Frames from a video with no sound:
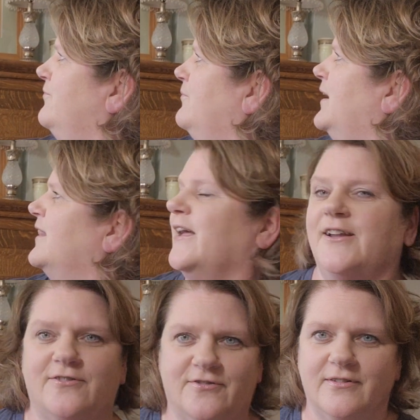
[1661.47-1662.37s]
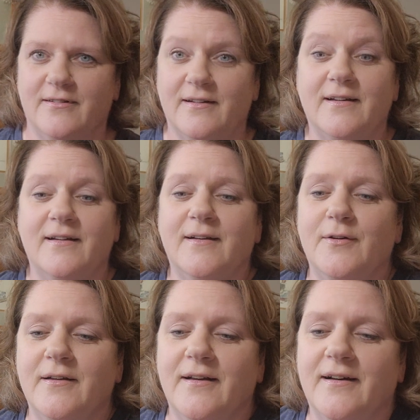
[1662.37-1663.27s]
My life
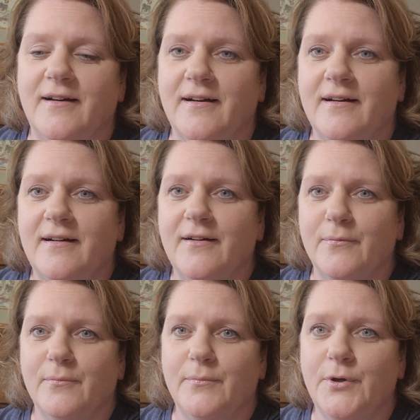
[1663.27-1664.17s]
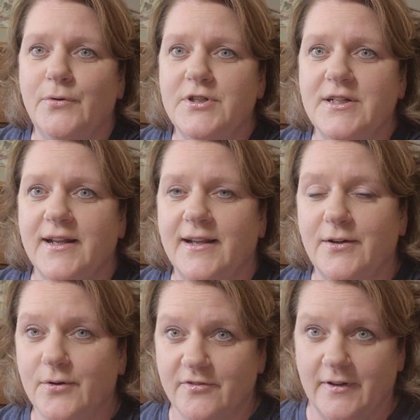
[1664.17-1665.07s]
mooched and
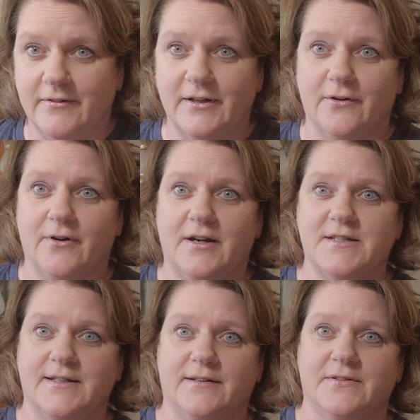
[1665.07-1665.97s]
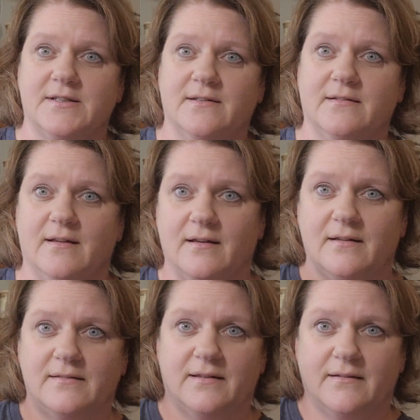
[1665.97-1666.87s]
or found at garage sales.
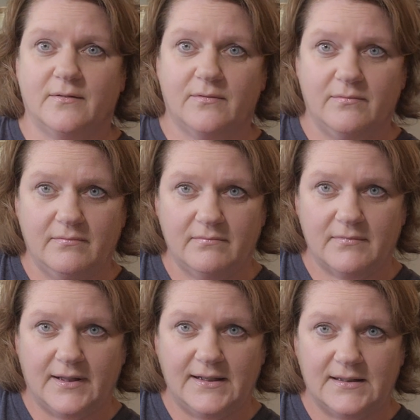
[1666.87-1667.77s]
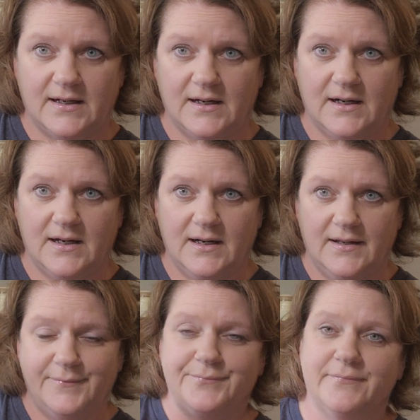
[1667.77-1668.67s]
The little light there,
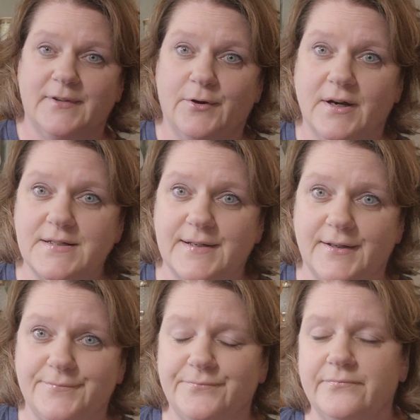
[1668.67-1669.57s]
garage sale.